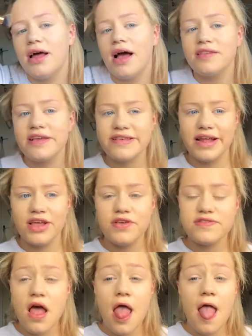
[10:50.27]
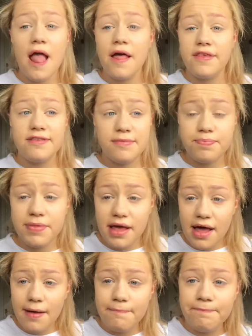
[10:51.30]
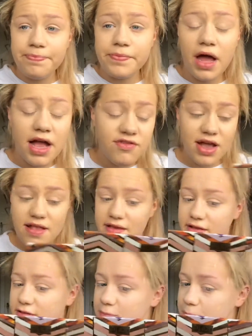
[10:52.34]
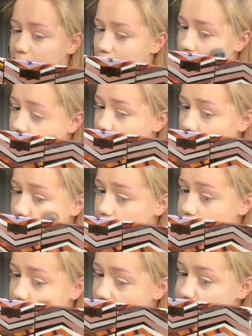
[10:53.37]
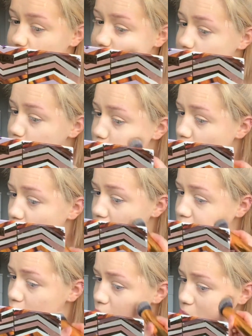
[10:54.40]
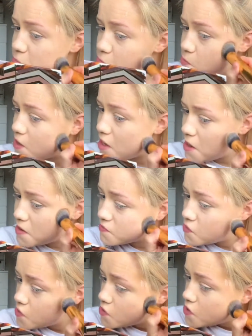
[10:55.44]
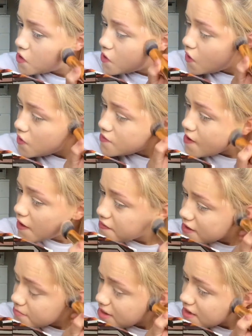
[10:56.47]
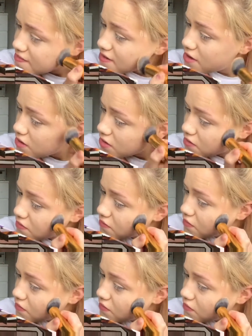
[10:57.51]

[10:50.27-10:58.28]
like, as I said, I used the hydrating spray, I use the hydrating primer on my forehead, and nothing makes it look